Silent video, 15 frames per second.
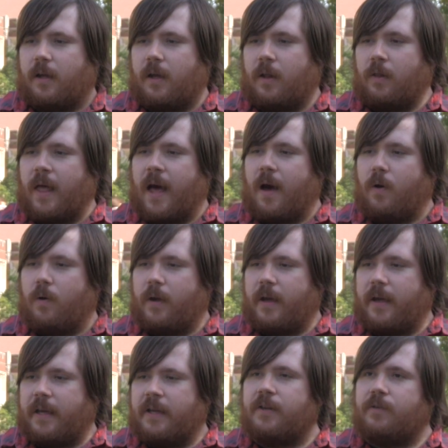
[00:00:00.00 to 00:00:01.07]
allow
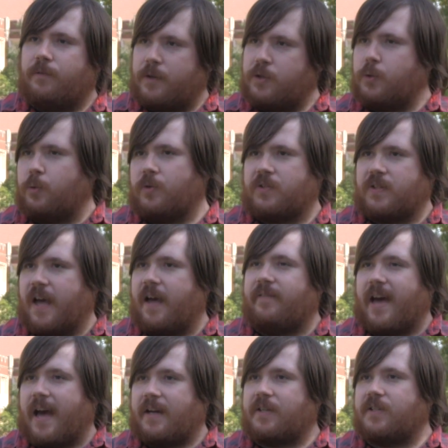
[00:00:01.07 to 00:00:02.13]
individuals to
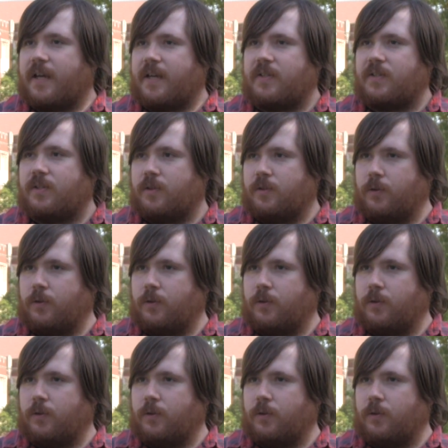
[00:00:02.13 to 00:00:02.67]
have access